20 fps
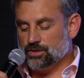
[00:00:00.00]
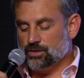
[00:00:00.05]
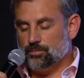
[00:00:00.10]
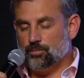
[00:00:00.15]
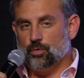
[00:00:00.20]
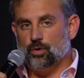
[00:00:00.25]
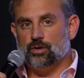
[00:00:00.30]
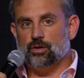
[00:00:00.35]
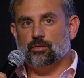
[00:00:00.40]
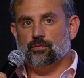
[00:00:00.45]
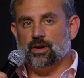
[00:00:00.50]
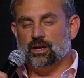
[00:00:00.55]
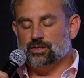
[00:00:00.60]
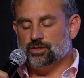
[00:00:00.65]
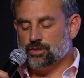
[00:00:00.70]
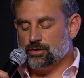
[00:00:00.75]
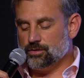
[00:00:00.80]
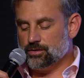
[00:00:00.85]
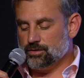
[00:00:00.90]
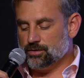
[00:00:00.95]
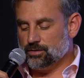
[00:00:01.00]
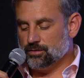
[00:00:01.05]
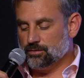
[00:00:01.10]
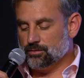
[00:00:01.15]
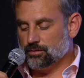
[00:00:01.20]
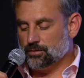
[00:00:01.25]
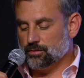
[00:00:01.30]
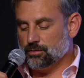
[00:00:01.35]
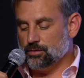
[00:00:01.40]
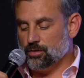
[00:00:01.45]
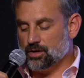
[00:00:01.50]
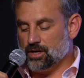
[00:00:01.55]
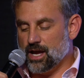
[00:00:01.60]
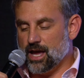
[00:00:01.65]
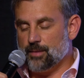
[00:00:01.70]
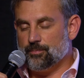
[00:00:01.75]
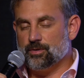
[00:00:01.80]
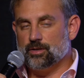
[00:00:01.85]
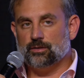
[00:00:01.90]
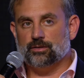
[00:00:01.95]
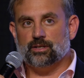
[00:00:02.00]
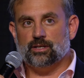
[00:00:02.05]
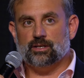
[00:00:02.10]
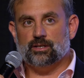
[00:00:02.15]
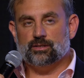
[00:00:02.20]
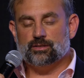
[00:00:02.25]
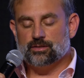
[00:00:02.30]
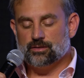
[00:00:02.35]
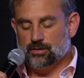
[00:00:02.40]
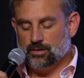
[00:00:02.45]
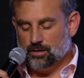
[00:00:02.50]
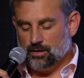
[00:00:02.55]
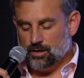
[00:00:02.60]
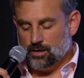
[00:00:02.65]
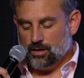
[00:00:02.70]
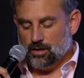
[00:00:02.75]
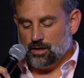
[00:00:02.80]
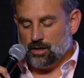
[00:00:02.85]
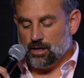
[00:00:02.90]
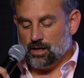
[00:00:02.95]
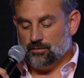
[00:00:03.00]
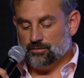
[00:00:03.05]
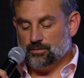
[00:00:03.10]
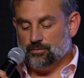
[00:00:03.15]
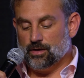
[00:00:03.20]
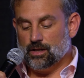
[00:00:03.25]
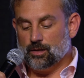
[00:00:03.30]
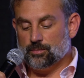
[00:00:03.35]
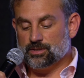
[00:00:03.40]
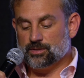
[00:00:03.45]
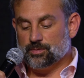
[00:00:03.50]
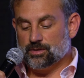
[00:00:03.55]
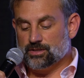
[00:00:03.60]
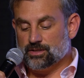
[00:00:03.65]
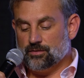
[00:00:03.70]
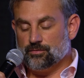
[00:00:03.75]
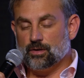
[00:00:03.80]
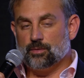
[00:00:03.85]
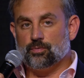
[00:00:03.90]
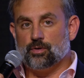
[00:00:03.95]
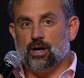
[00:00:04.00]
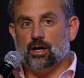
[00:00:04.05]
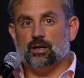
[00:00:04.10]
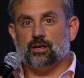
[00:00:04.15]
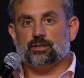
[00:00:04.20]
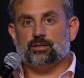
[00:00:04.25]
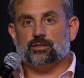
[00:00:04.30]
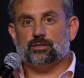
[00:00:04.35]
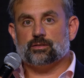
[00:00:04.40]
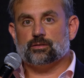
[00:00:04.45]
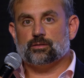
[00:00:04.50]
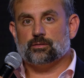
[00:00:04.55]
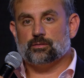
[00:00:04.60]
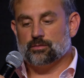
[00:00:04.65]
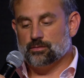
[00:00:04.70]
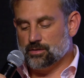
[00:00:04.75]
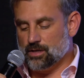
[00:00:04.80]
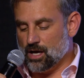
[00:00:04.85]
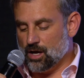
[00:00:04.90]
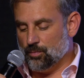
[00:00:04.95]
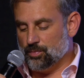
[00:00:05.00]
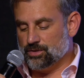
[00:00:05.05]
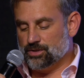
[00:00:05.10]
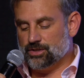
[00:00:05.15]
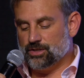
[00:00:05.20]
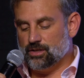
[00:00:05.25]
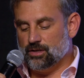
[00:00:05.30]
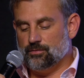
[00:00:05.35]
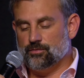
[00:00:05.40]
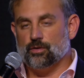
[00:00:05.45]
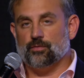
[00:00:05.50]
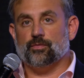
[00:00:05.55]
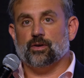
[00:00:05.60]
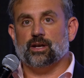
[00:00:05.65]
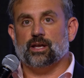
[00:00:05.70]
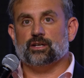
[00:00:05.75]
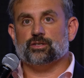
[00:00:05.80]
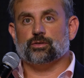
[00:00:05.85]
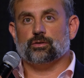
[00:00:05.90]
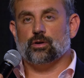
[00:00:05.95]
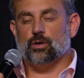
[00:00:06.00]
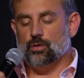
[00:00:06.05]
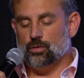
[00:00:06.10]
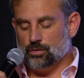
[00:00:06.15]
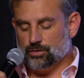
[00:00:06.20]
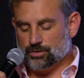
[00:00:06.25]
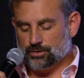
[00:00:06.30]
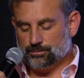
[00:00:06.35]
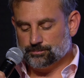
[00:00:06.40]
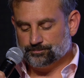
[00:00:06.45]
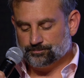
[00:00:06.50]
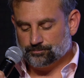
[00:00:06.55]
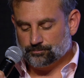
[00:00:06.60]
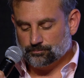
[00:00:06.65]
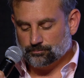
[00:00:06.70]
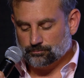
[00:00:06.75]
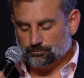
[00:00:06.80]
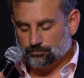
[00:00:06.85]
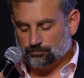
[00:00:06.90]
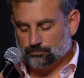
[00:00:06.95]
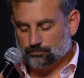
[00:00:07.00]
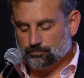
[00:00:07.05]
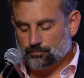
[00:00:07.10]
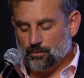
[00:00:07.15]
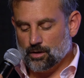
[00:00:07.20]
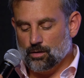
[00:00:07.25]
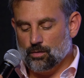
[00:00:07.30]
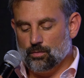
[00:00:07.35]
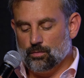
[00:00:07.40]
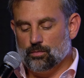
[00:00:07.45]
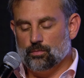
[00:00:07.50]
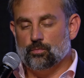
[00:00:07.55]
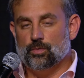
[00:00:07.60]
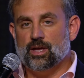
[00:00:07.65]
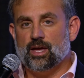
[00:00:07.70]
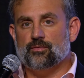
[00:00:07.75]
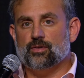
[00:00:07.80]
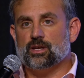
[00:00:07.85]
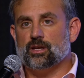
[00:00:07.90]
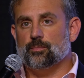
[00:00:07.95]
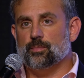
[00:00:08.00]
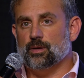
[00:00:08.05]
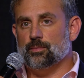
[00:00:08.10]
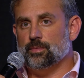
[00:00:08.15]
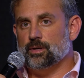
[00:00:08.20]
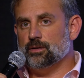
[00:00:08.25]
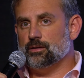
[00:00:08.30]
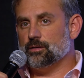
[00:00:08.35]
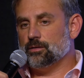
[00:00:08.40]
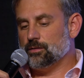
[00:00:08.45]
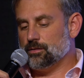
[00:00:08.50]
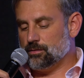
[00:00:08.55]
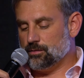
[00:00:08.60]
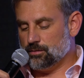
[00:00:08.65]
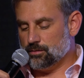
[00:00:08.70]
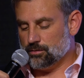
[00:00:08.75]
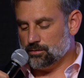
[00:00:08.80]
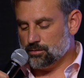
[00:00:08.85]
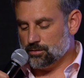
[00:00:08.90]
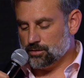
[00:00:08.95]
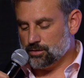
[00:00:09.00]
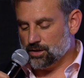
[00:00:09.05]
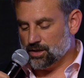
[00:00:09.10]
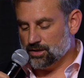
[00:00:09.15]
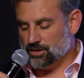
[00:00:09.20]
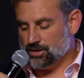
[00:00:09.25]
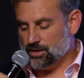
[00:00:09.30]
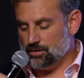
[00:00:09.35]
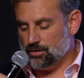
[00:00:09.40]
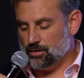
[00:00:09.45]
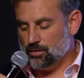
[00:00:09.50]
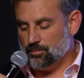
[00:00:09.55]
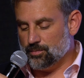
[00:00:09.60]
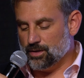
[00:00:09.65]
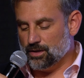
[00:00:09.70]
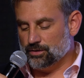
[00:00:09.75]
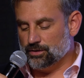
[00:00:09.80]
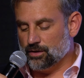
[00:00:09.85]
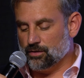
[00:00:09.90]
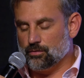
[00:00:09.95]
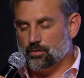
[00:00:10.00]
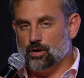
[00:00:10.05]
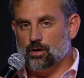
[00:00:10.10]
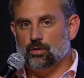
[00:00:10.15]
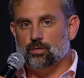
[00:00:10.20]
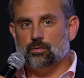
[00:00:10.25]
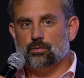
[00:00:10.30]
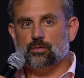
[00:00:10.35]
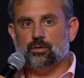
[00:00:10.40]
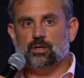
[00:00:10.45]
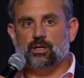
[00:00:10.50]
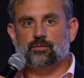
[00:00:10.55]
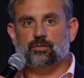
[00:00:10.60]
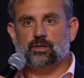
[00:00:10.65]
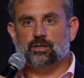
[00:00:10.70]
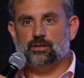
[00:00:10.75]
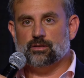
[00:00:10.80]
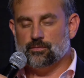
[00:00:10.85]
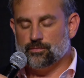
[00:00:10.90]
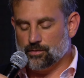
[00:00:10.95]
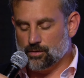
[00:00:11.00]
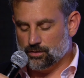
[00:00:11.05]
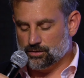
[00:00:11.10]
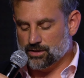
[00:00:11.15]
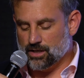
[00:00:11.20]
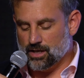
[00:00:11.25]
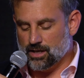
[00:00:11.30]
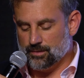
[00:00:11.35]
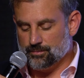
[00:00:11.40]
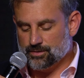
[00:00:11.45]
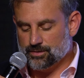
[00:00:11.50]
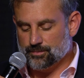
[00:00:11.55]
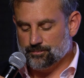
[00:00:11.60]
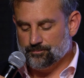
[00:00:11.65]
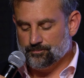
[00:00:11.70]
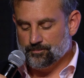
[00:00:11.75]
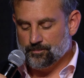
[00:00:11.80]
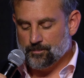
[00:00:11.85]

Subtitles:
to support your ventures, your capital needs, and have developed specific products to help achieve your financial goals. We have a commitment to continue to build and grow even in difficult times.